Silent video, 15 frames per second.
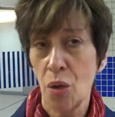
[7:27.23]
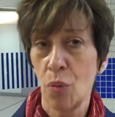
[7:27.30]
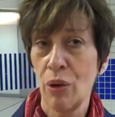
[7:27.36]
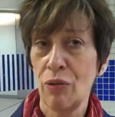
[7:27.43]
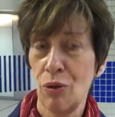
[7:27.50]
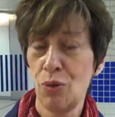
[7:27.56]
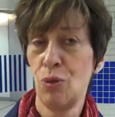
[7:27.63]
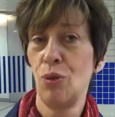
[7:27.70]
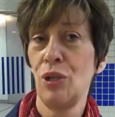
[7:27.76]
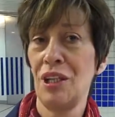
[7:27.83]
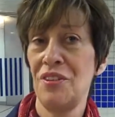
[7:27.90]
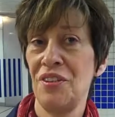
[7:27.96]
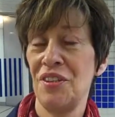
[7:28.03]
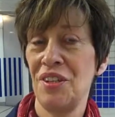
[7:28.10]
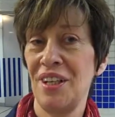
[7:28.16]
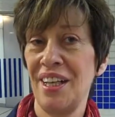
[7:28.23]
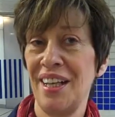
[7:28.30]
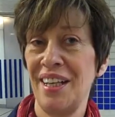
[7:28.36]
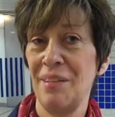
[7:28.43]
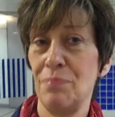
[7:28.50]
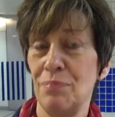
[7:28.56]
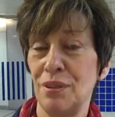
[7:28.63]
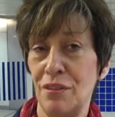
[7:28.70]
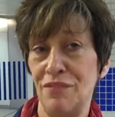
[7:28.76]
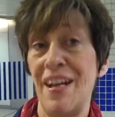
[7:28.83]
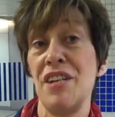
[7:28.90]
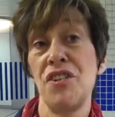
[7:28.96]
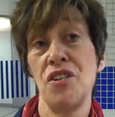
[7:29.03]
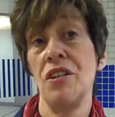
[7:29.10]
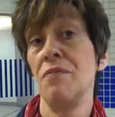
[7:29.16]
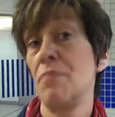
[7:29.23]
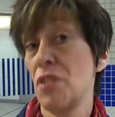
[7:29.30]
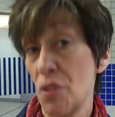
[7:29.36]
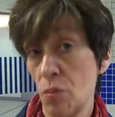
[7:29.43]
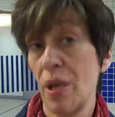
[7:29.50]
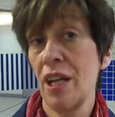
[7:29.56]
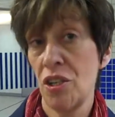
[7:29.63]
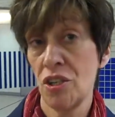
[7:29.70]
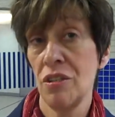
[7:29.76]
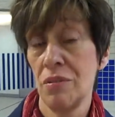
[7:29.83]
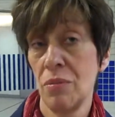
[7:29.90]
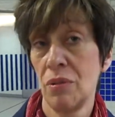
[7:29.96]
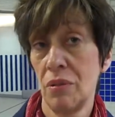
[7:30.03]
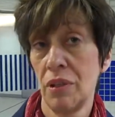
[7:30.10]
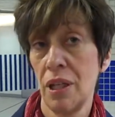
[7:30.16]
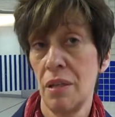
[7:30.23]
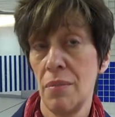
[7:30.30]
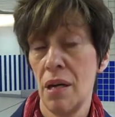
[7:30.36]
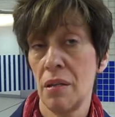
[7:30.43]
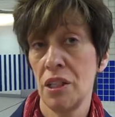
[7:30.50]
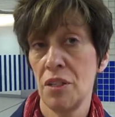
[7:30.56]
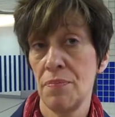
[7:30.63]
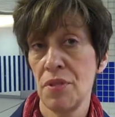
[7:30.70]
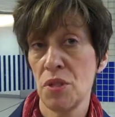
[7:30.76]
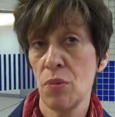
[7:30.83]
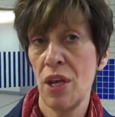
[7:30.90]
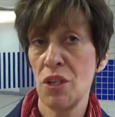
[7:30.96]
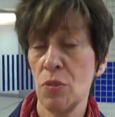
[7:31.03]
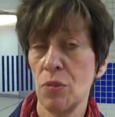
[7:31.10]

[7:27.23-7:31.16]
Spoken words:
we're all in the profession of persuasion. We're all in the market of persuasion.